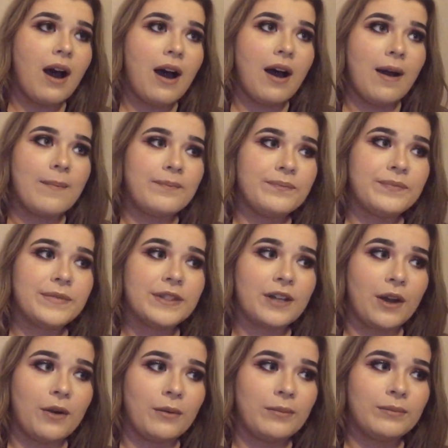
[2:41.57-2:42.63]

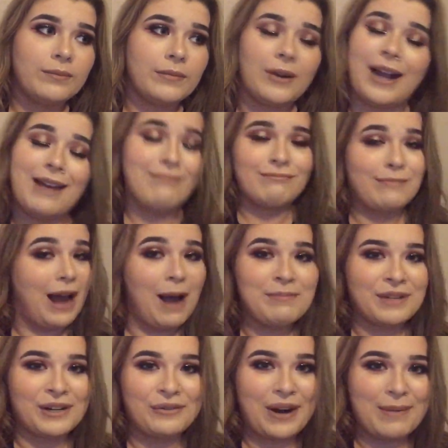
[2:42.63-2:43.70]
Okay, I'm
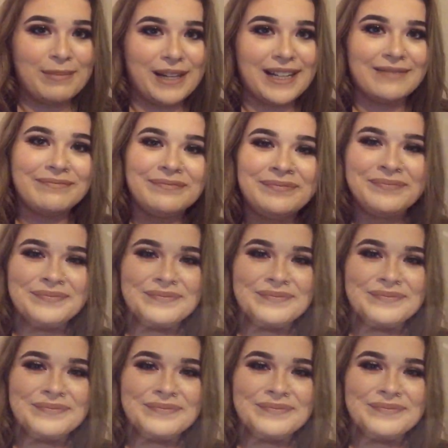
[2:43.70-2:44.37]
done rambling.